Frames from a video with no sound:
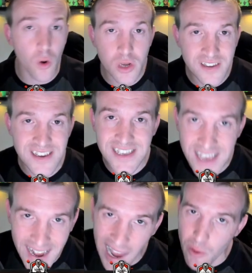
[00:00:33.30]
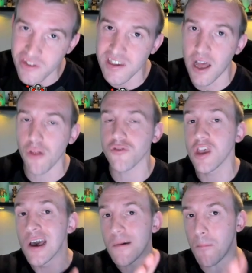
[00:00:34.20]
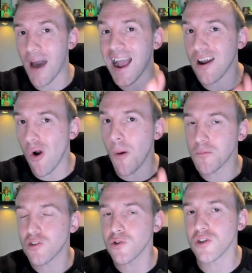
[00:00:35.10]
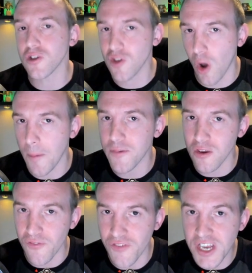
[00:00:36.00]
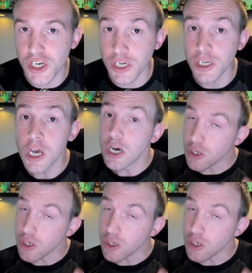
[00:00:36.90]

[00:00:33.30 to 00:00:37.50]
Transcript: in order to get ourselves back up to the top division.